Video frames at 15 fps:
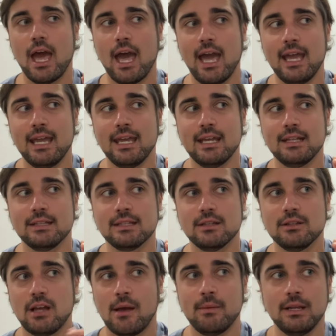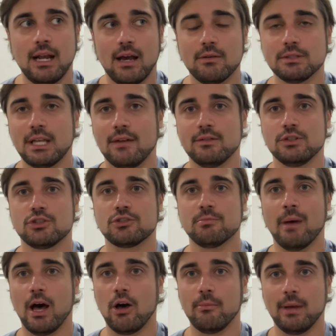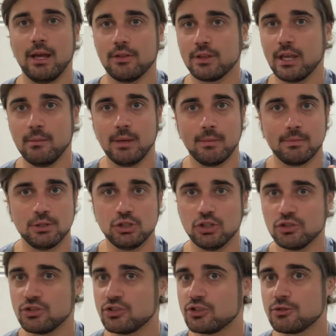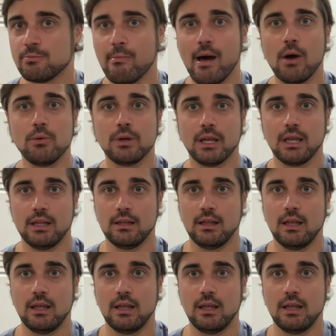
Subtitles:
And I mean, I was having smallmouth come up and just smoke it.